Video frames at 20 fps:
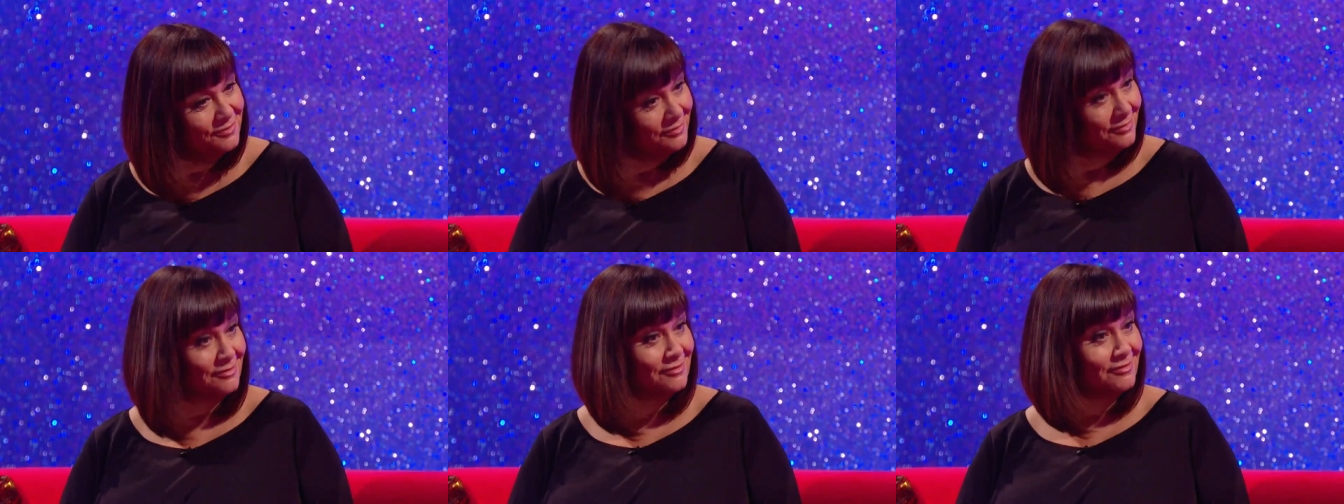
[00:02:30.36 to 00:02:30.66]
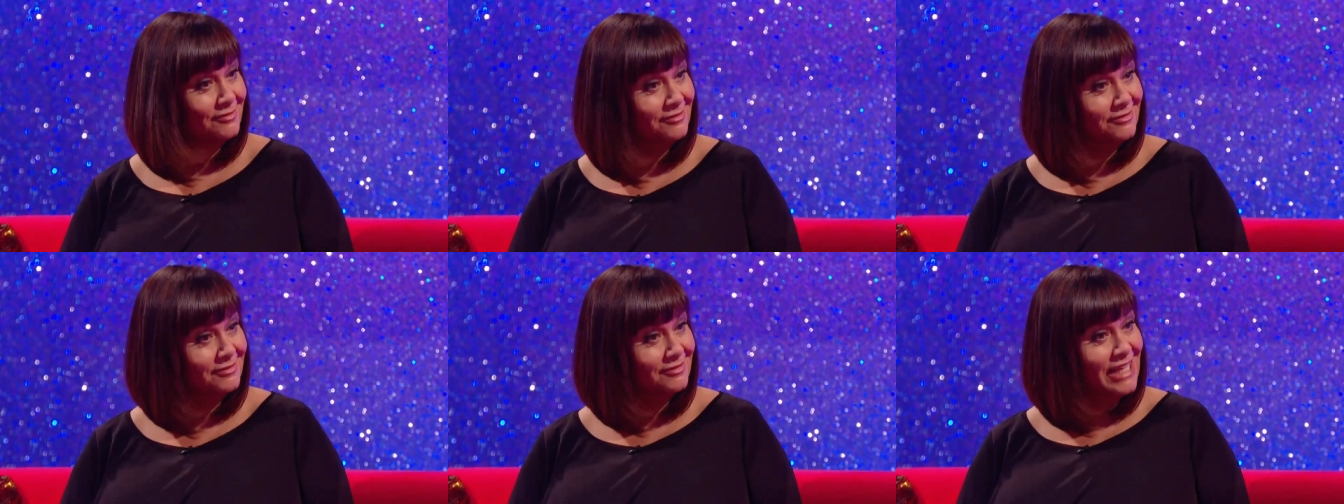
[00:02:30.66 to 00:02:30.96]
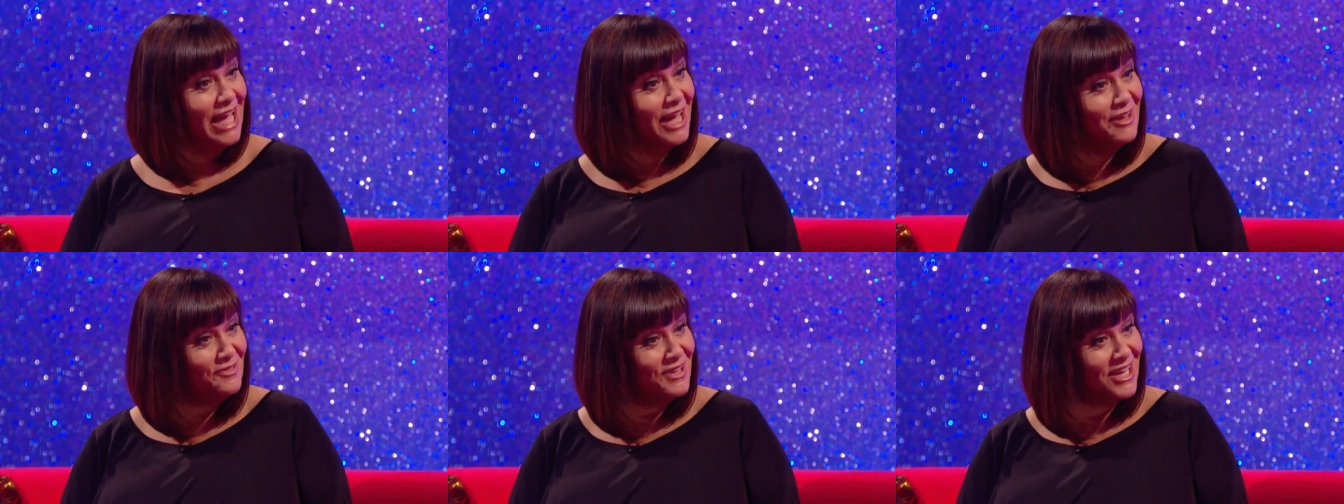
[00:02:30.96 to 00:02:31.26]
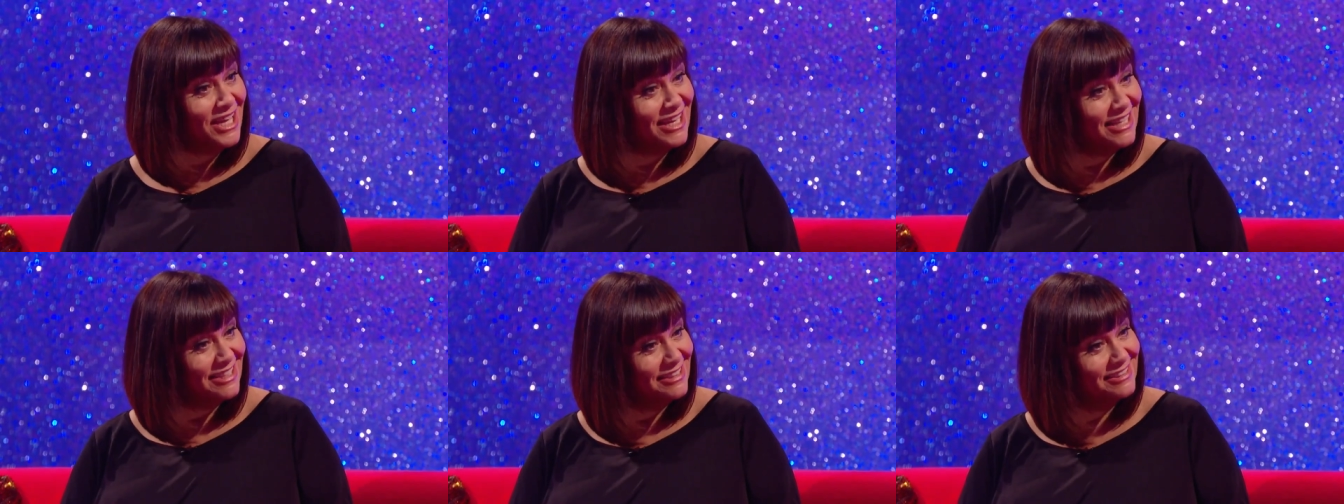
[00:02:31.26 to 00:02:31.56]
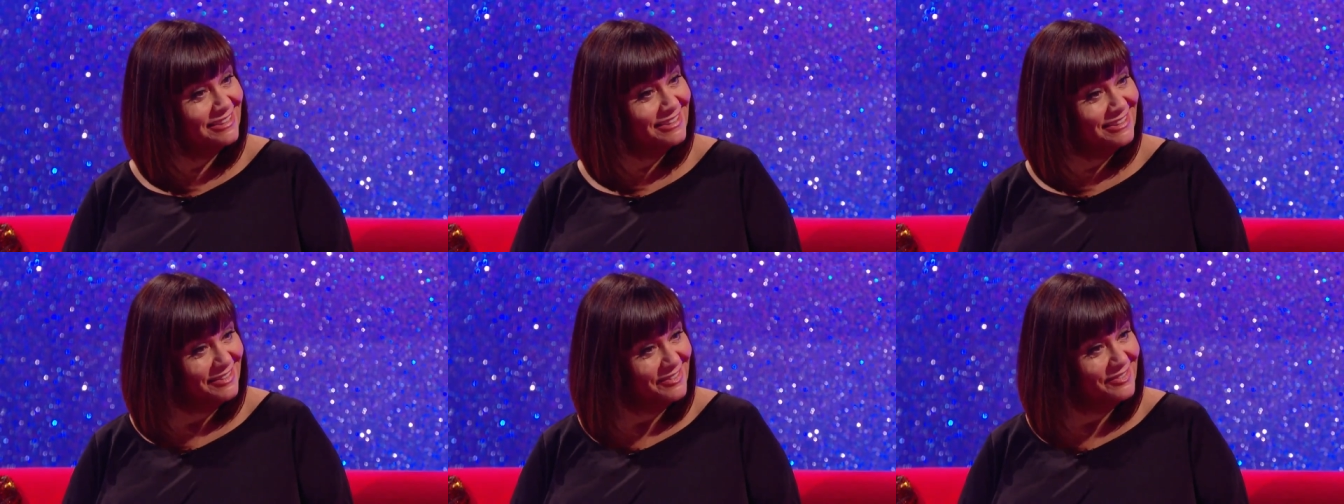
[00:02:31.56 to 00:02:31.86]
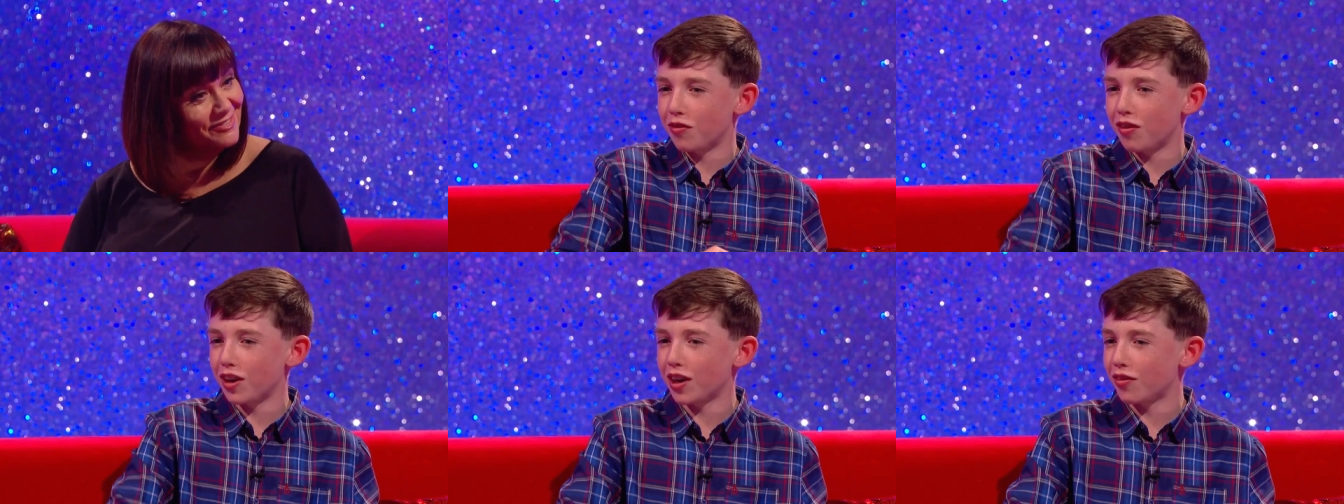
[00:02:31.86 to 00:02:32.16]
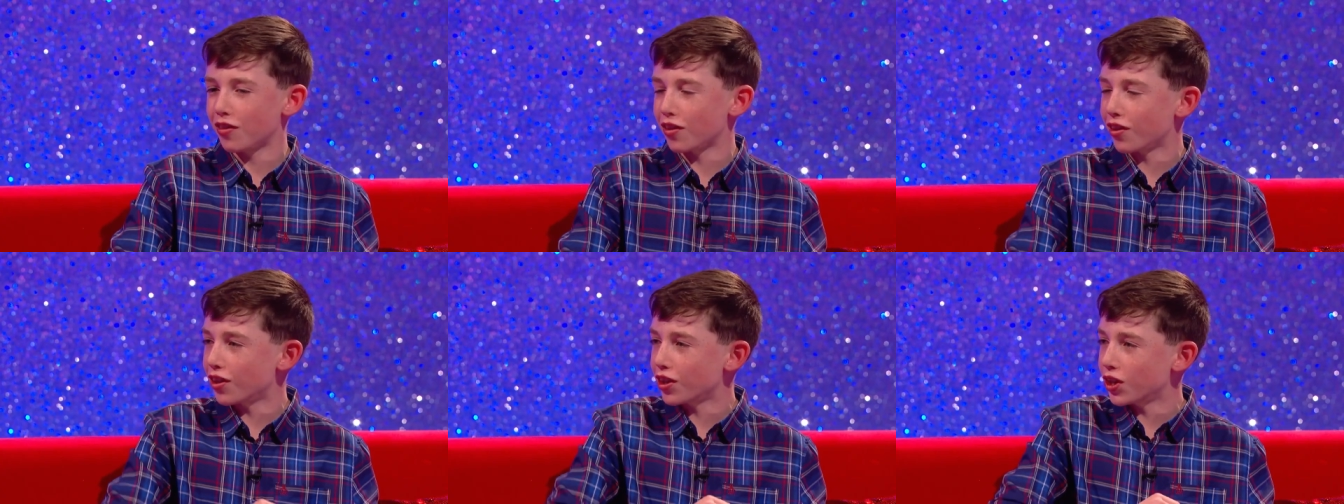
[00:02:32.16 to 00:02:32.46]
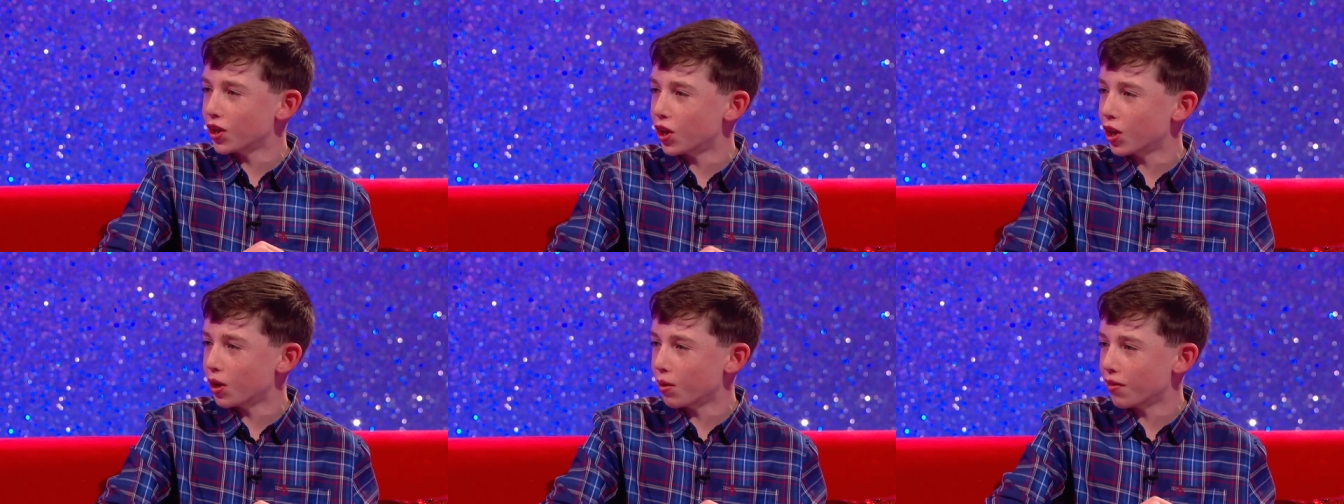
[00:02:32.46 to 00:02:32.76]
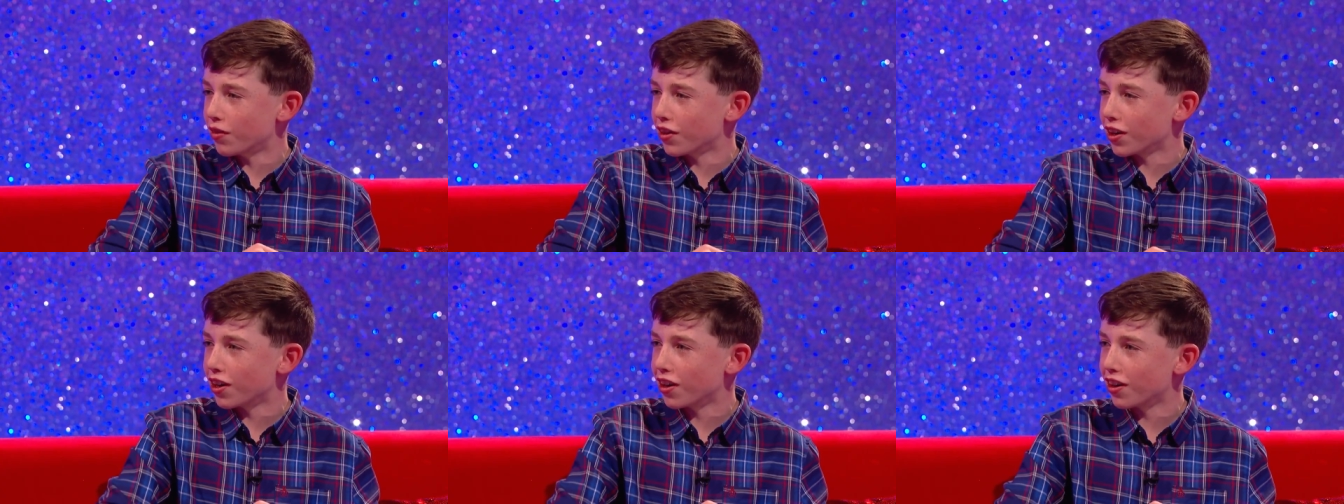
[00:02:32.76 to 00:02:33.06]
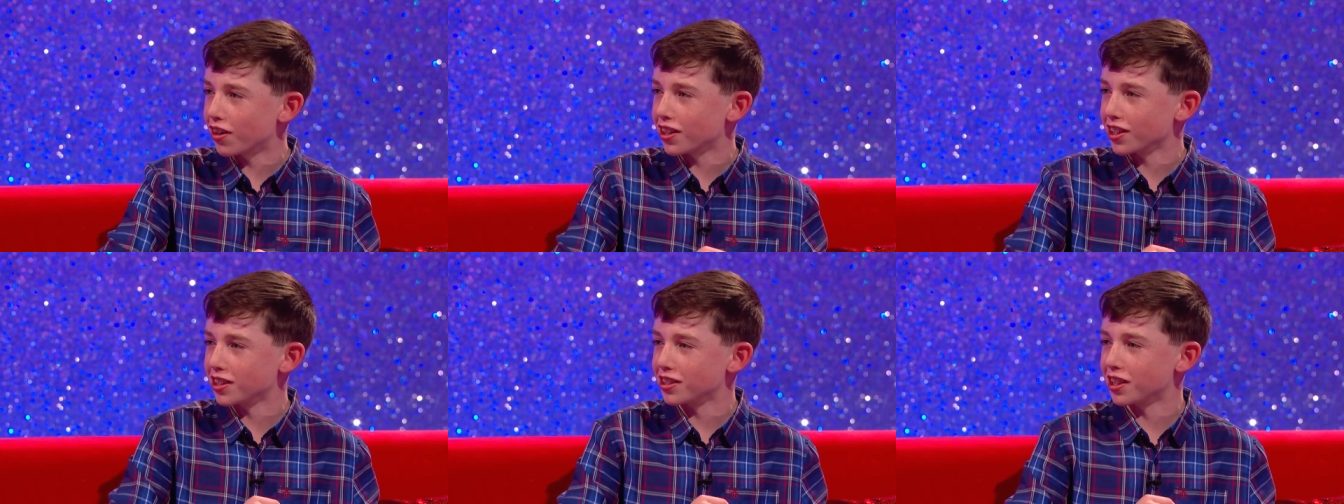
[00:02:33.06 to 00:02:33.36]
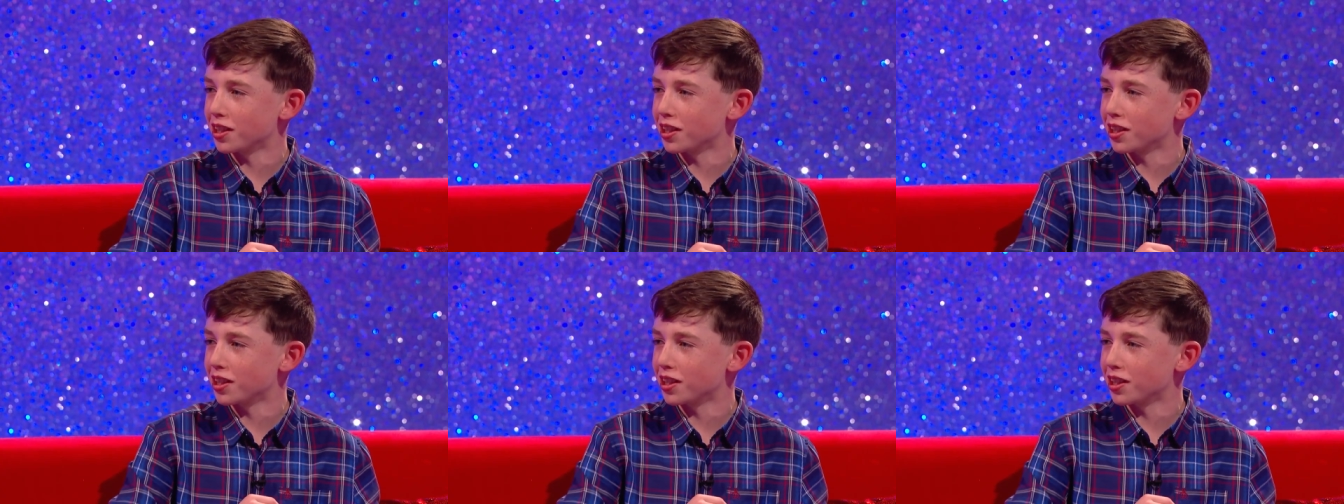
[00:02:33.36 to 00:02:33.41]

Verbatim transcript: while ago. Have you? Uh, yeah, we won 500 euro in recording